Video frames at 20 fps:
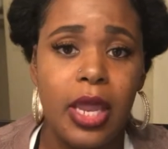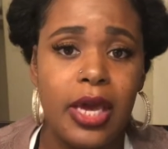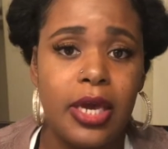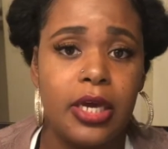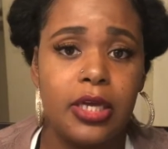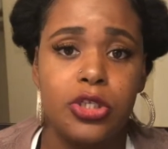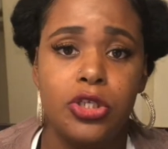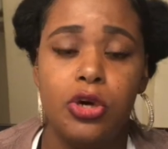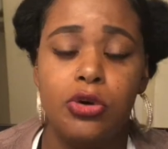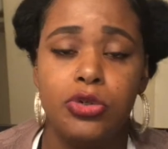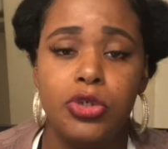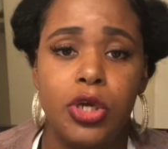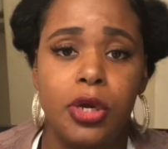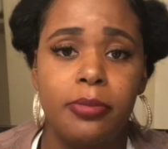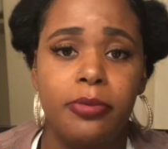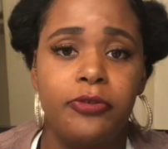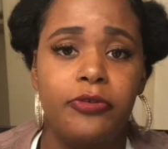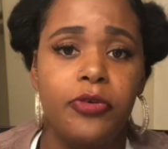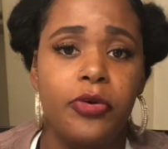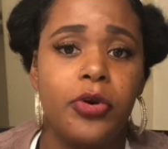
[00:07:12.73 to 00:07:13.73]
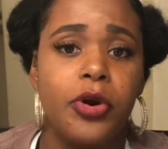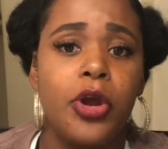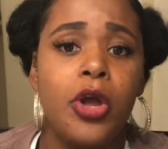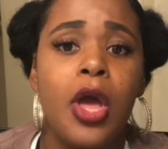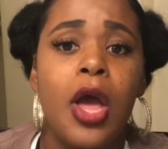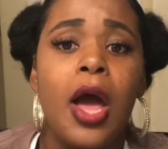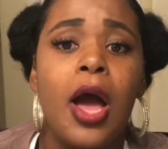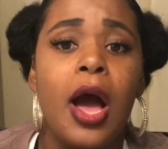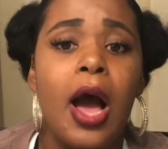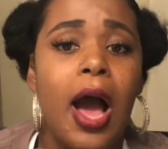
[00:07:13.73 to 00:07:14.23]
Like I told y'all before,
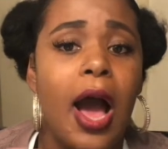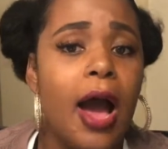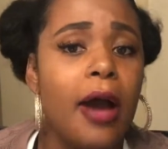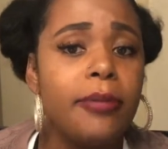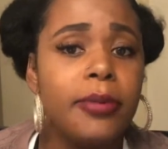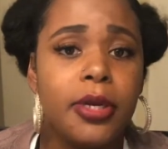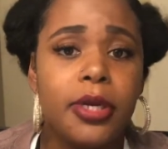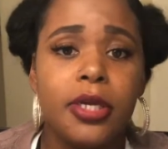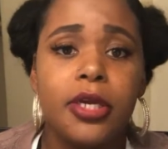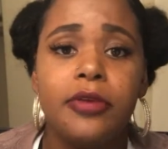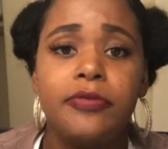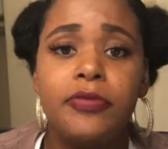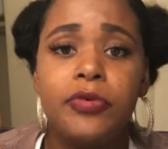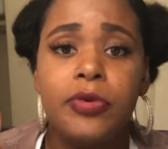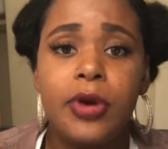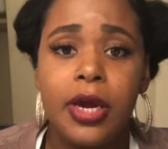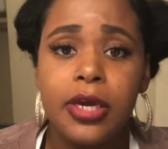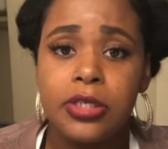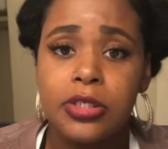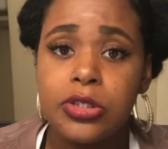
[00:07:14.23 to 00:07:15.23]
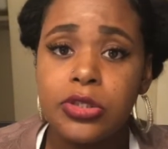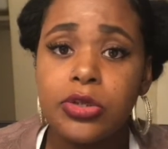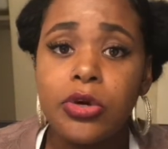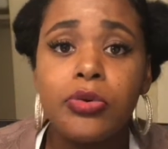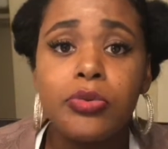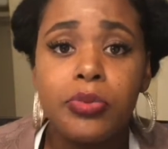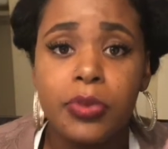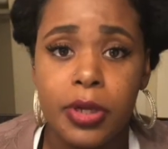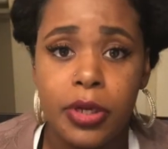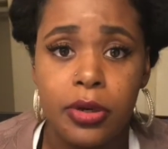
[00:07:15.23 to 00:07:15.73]
I'm going to give you guys
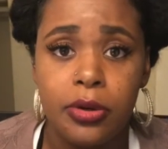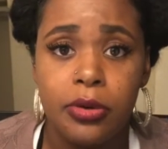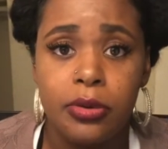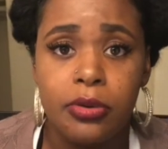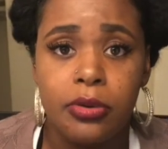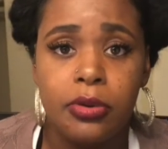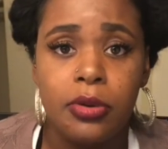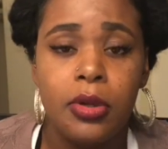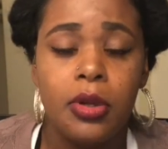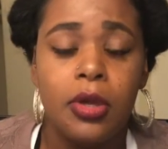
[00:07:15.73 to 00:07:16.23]
the real.